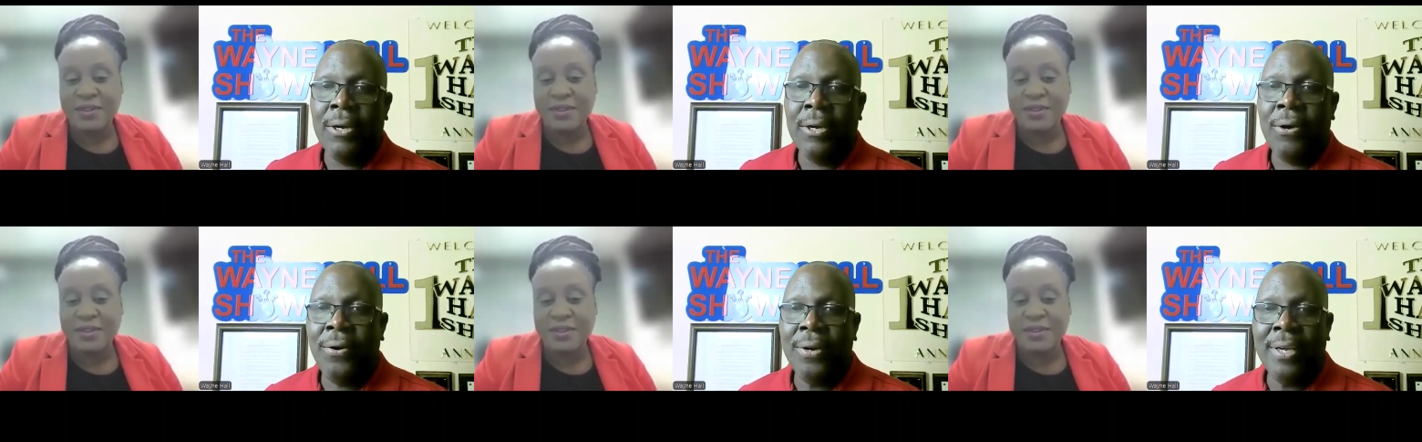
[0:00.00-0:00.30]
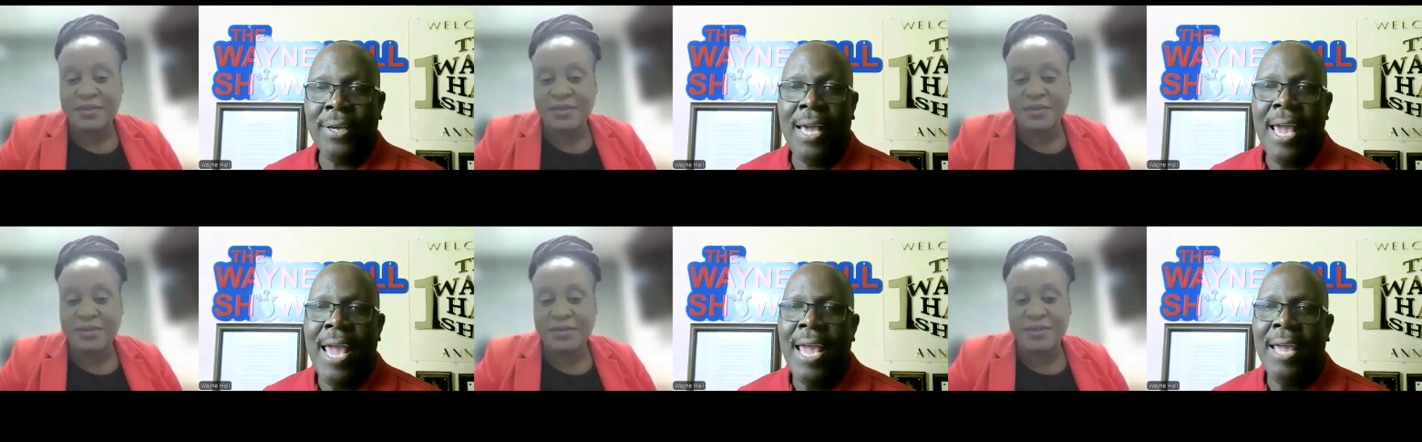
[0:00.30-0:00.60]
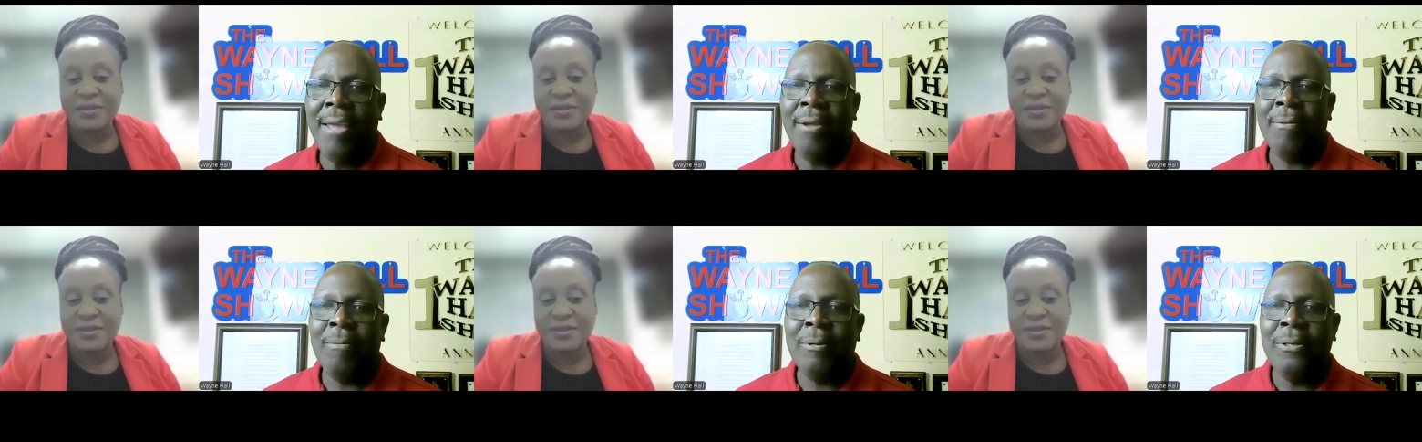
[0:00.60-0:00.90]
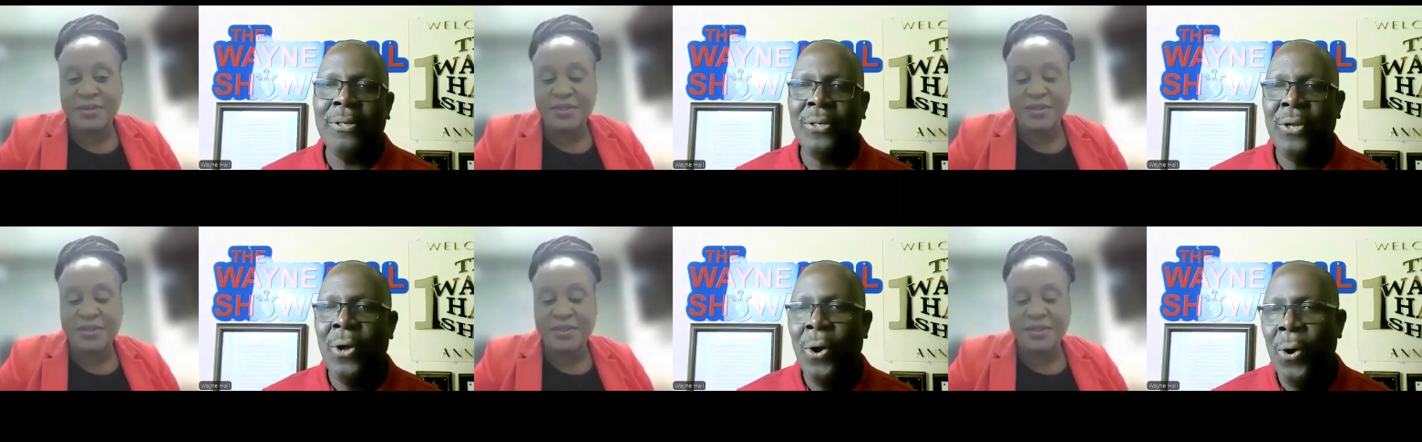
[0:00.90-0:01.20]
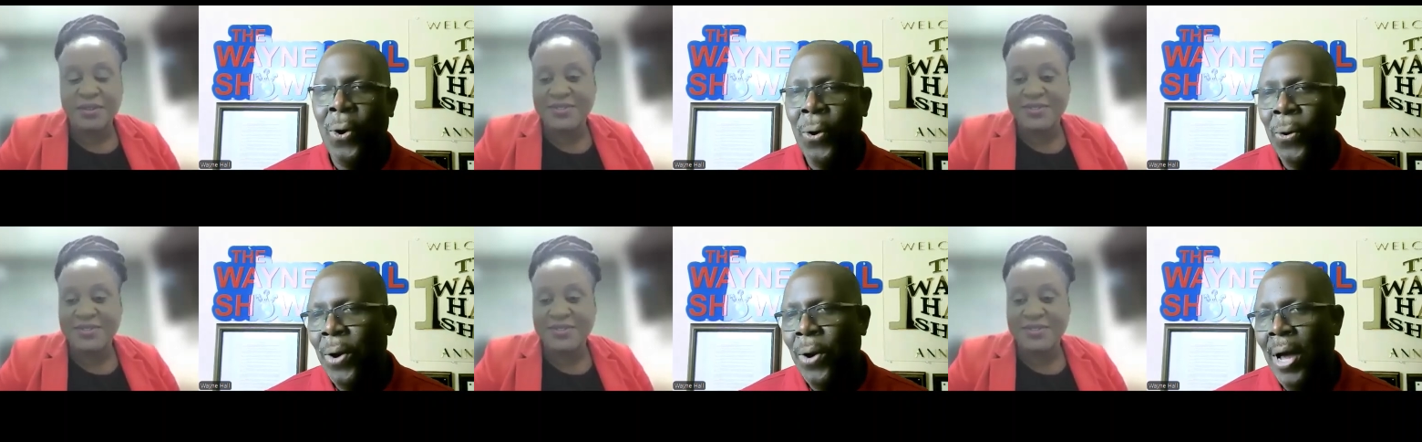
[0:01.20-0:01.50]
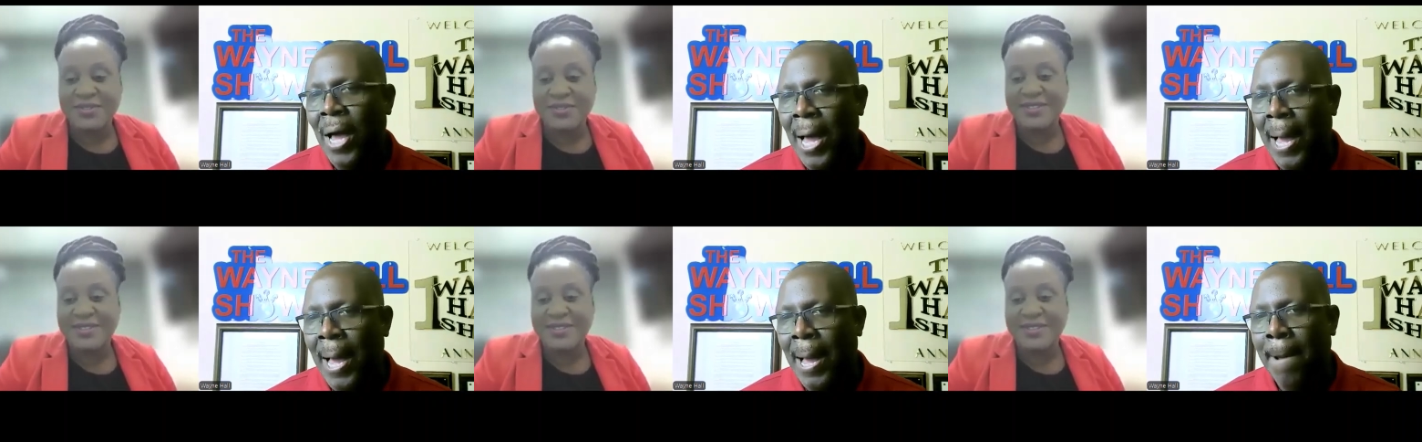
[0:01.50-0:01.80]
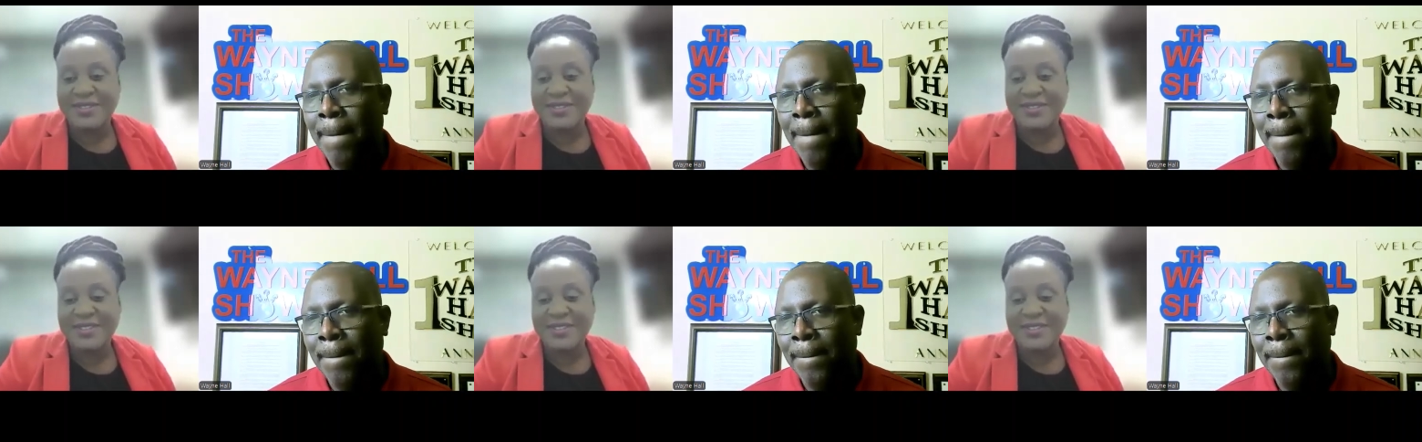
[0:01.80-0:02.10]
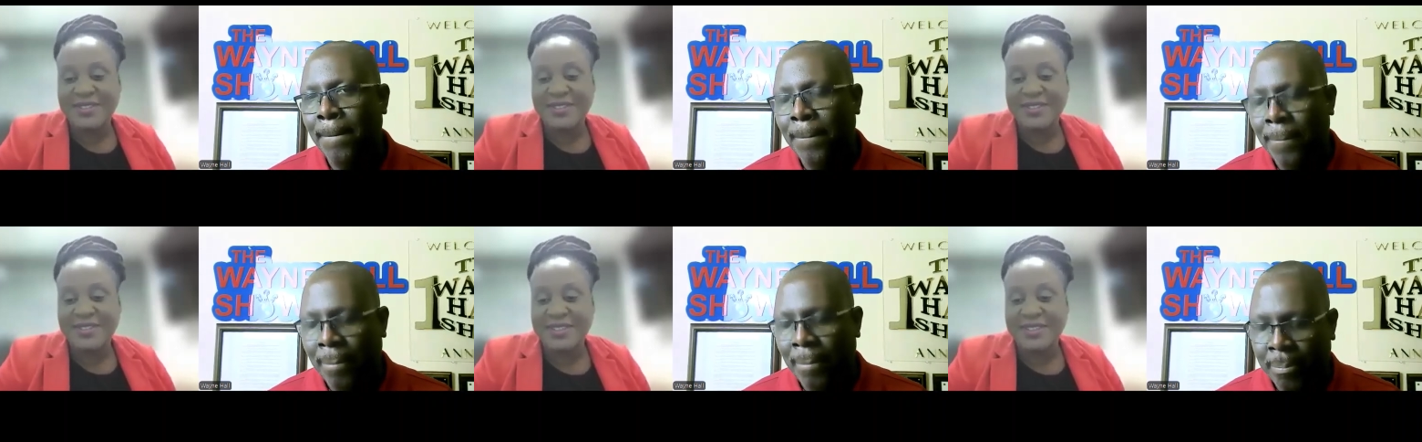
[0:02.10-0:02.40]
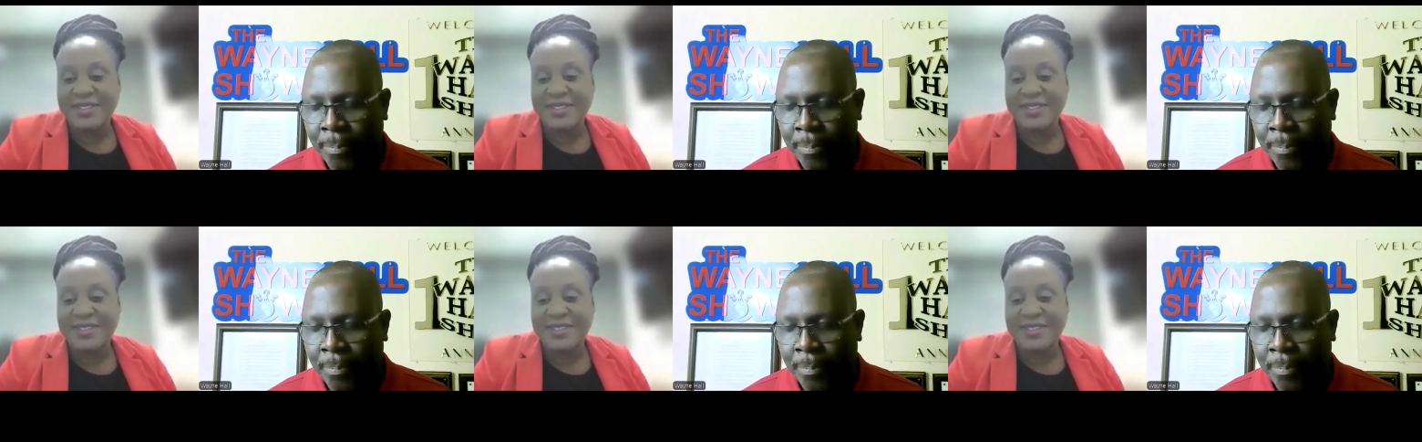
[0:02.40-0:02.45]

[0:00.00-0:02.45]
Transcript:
Speaker 1: Okay. So um